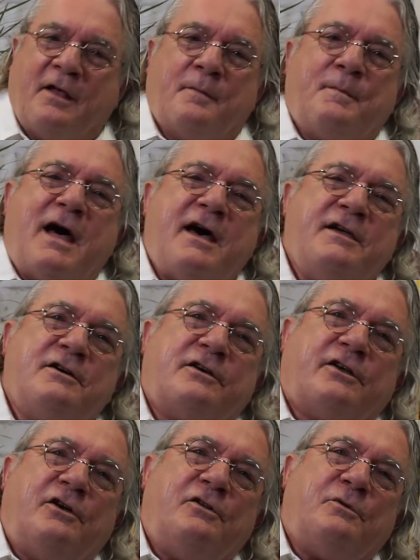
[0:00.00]
My
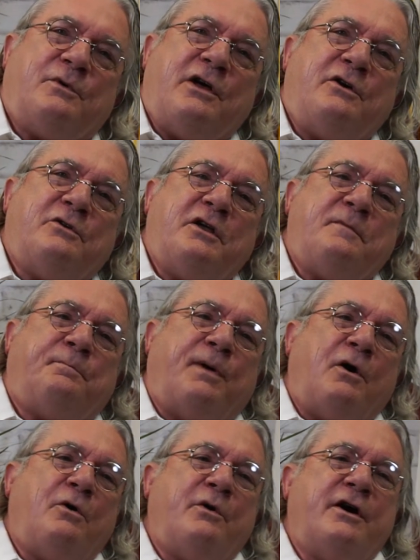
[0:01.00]
uncle wrote a
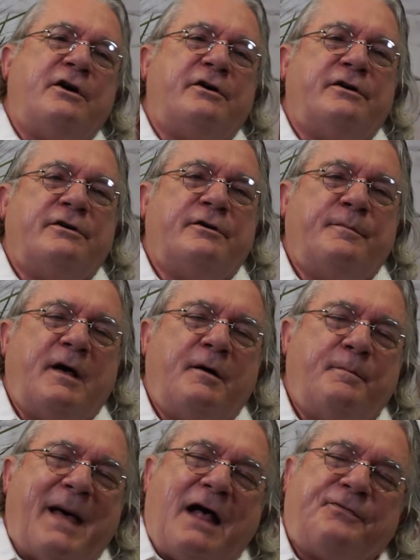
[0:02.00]
poem
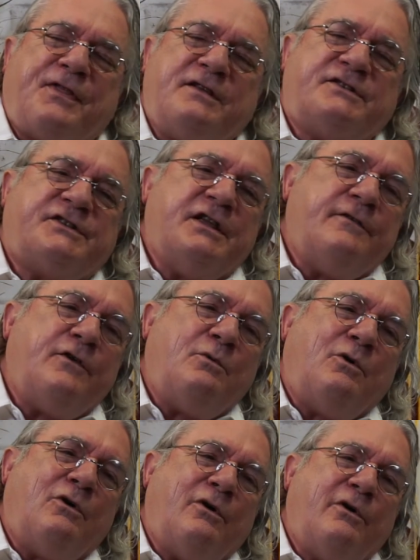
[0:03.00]
about the Civil
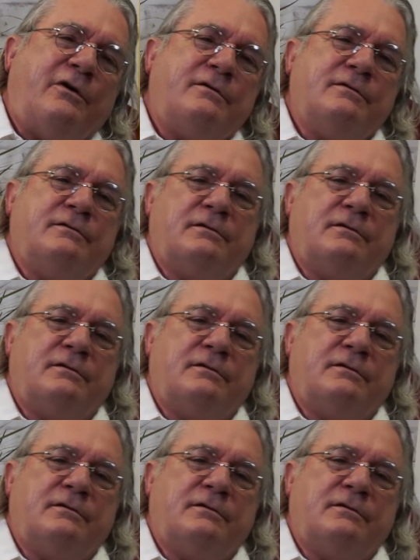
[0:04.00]
War.